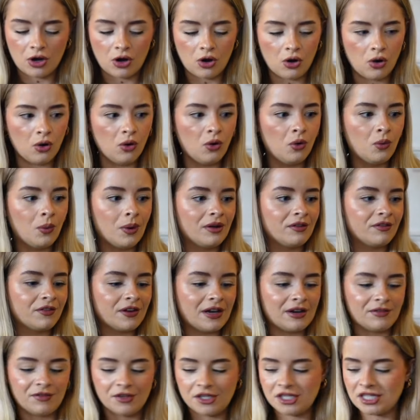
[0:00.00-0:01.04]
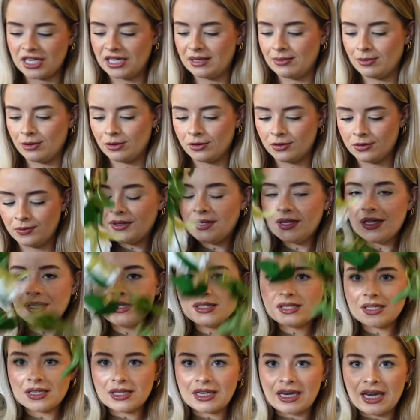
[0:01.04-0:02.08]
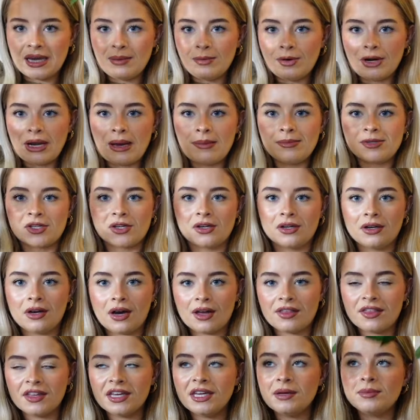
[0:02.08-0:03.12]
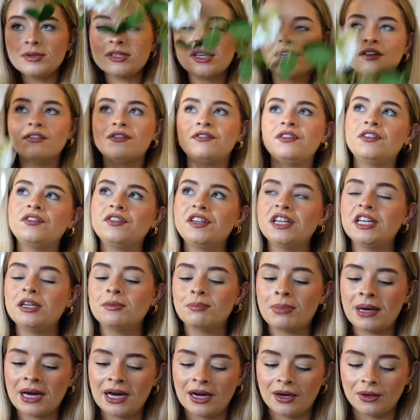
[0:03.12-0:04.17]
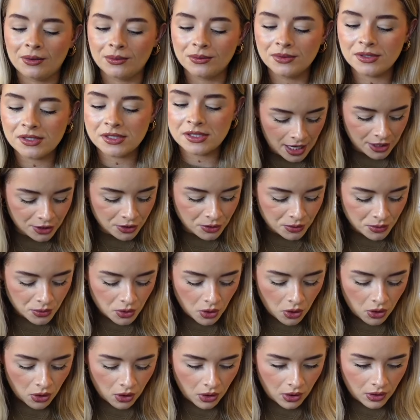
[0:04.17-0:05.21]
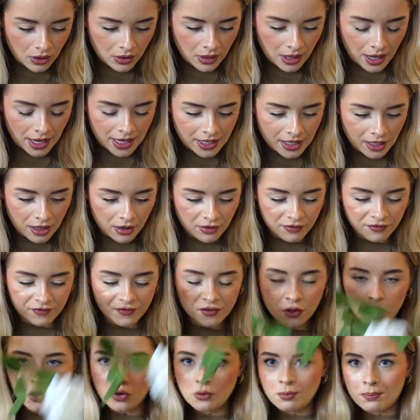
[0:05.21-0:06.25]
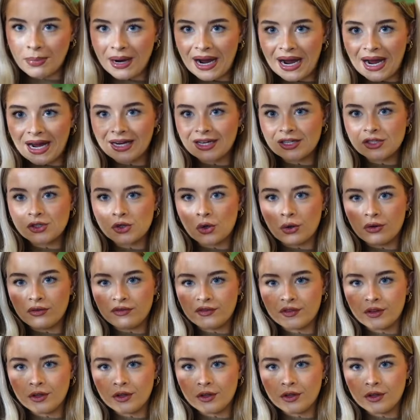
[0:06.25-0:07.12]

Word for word: whole one for every table. But these came on Amazon, I think it was like fifteen pounds, and you got like a few packs of